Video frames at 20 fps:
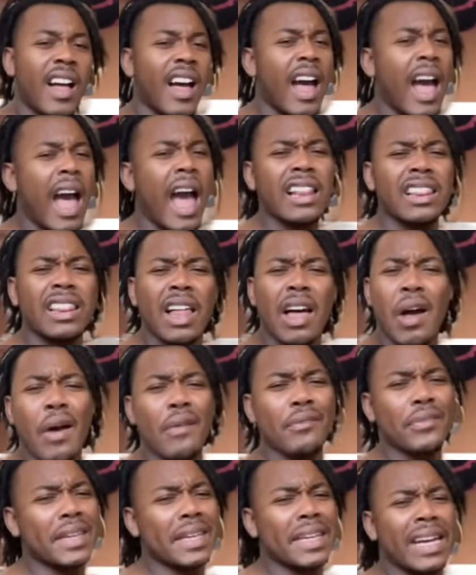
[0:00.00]
men in
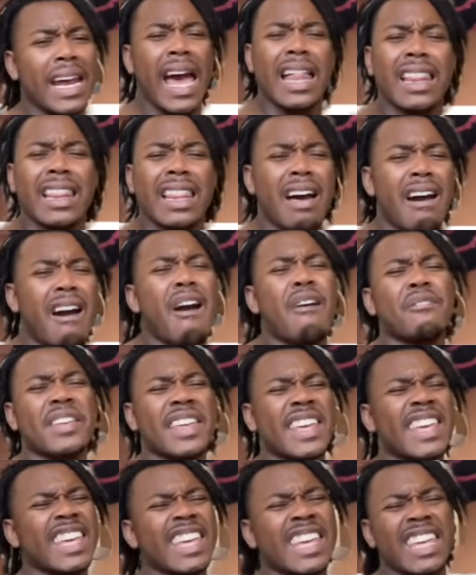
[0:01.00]
particular. Do you
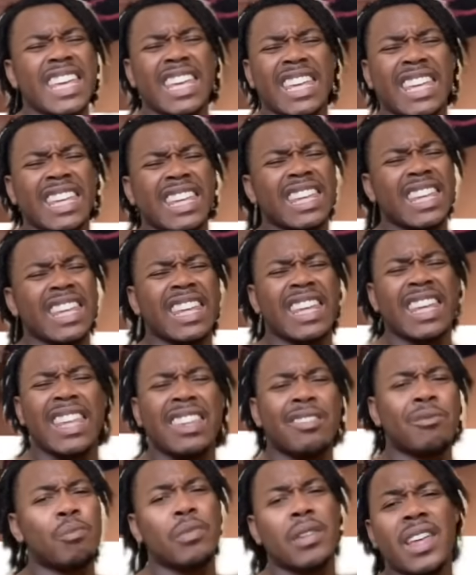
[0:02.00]
know, like, think
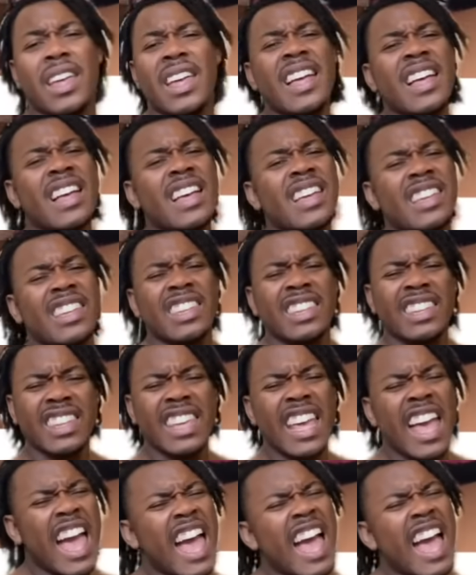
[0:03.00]
about it. Why do you think